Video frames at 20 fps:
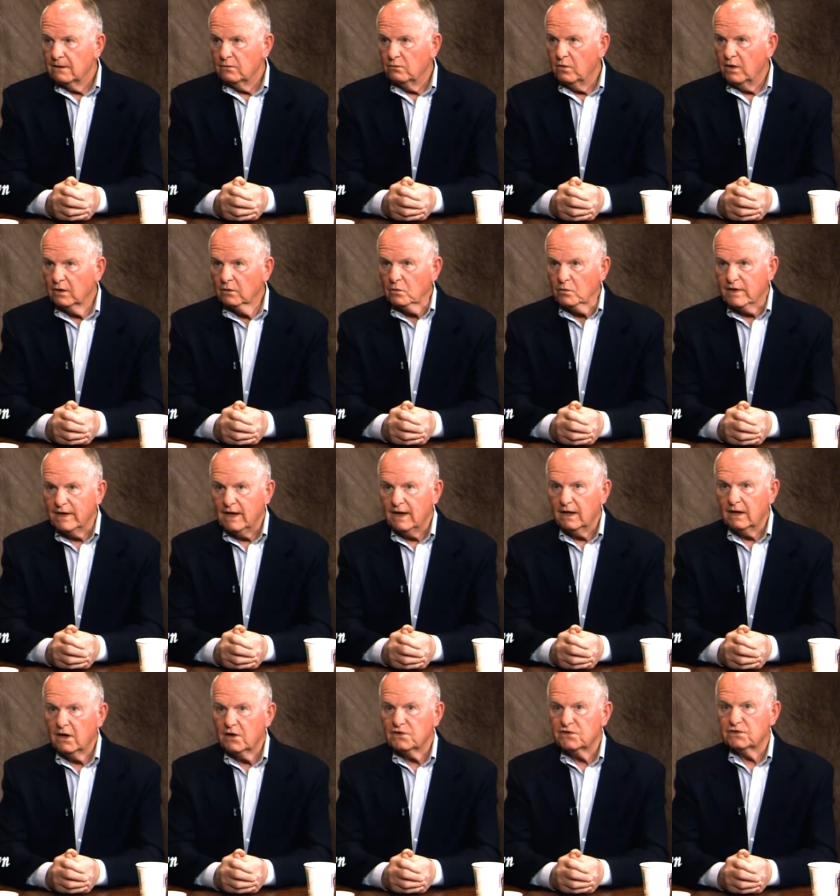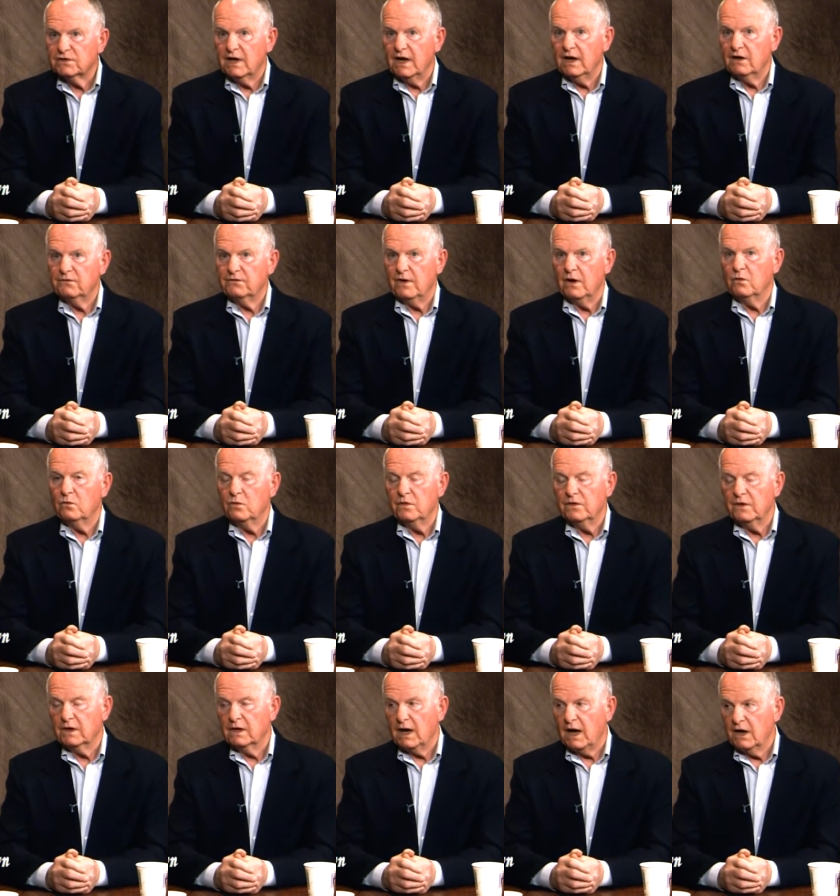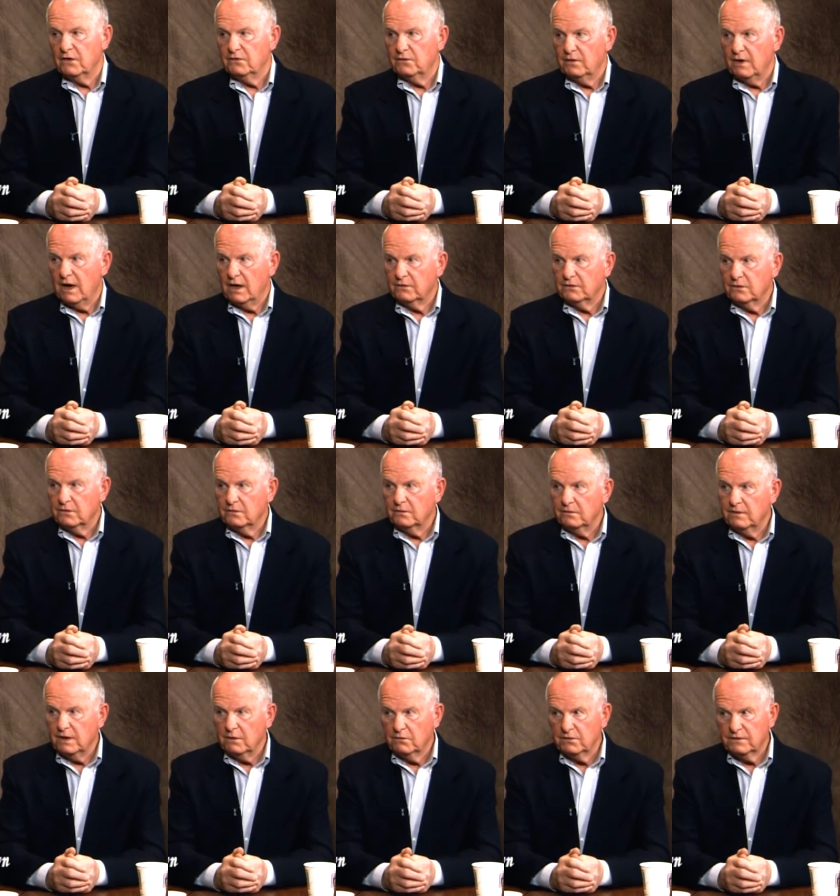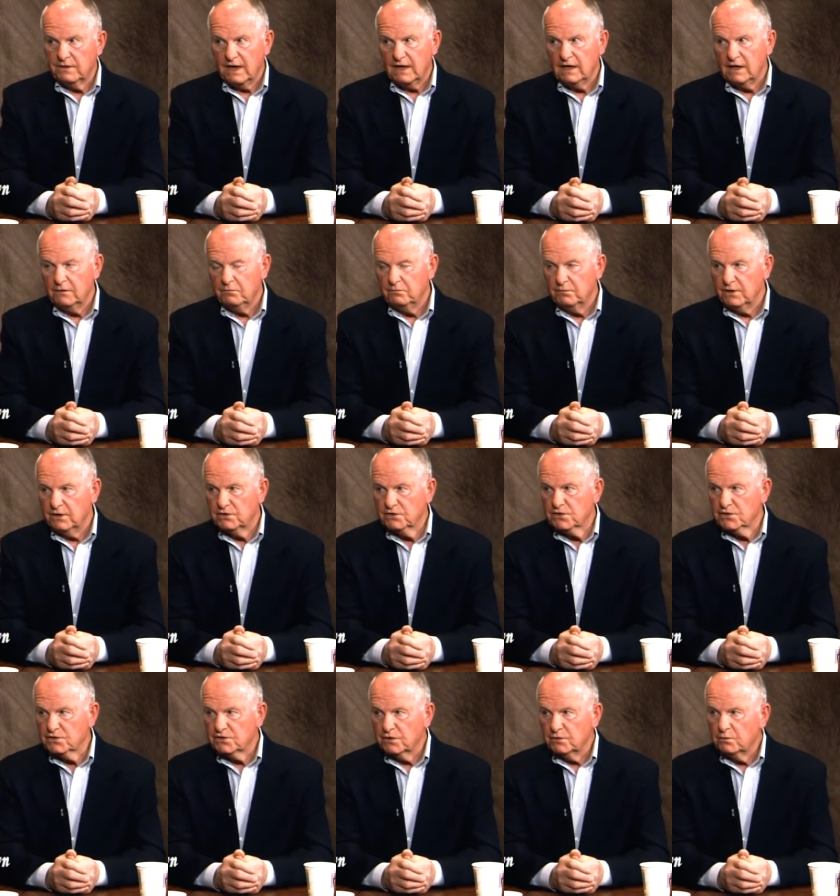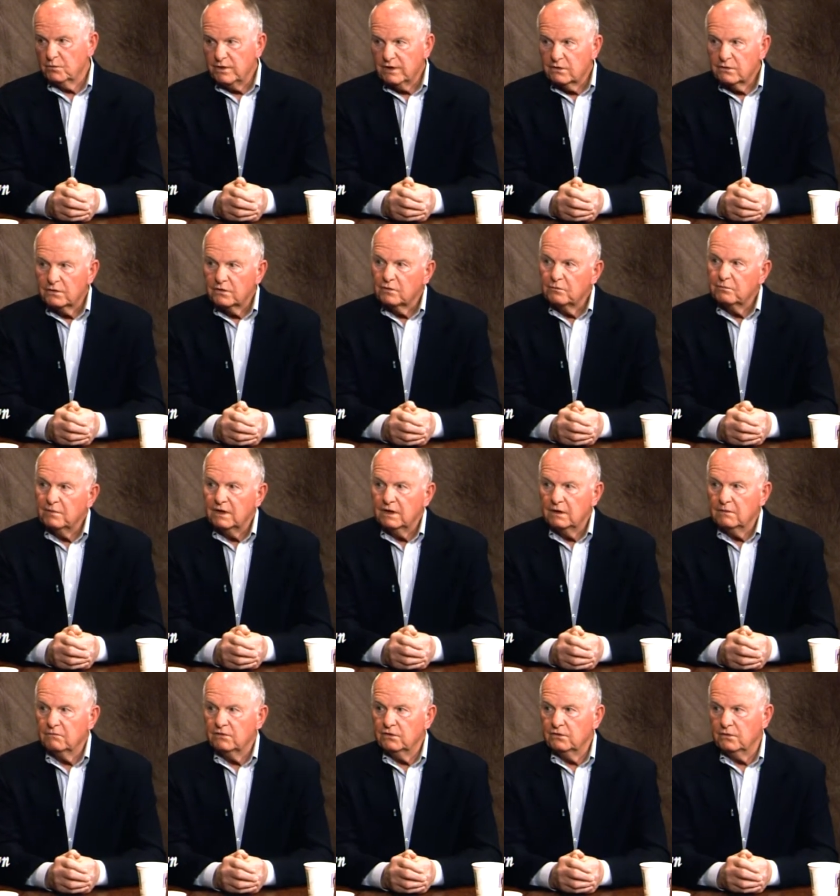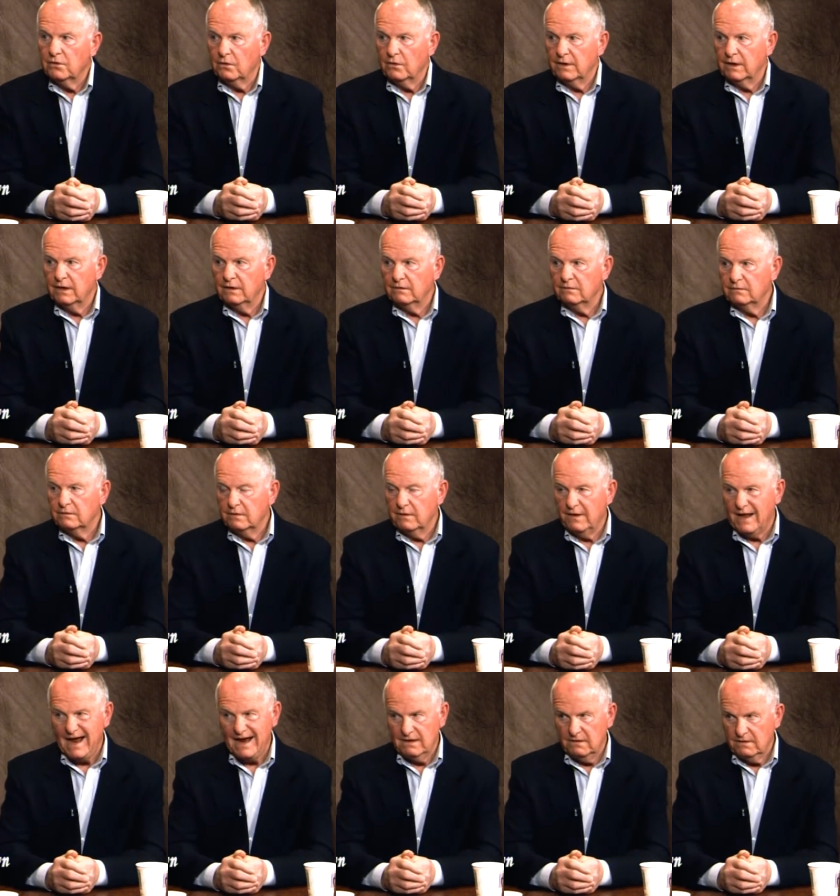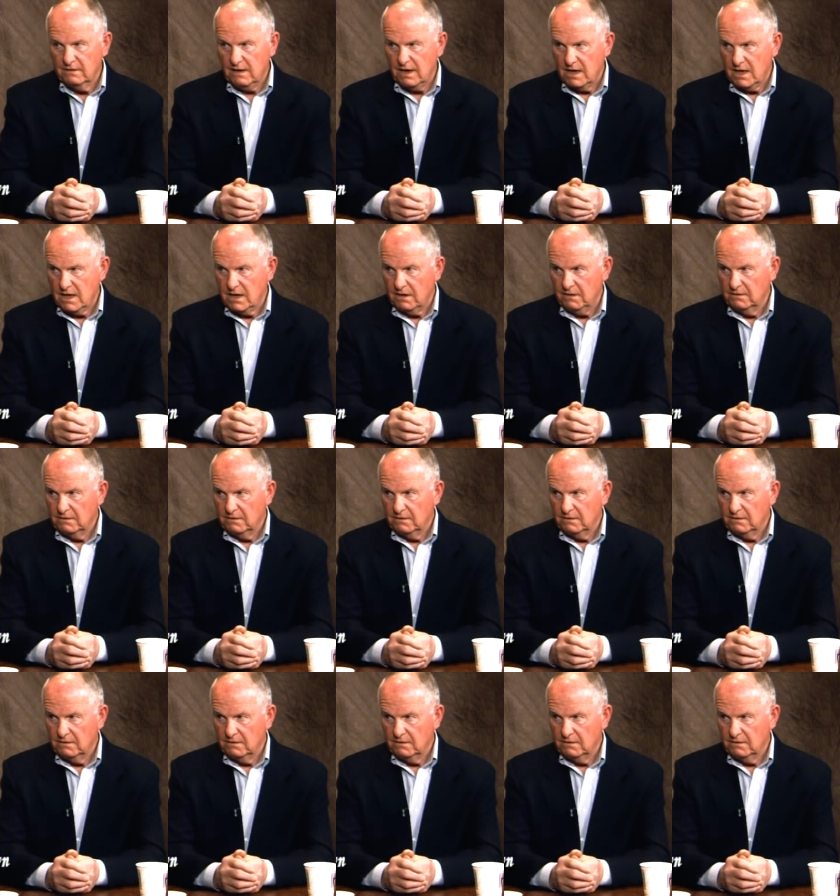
Well, we had our staff out with the contractor. They were taking pictures, and we could have been inventorying that day.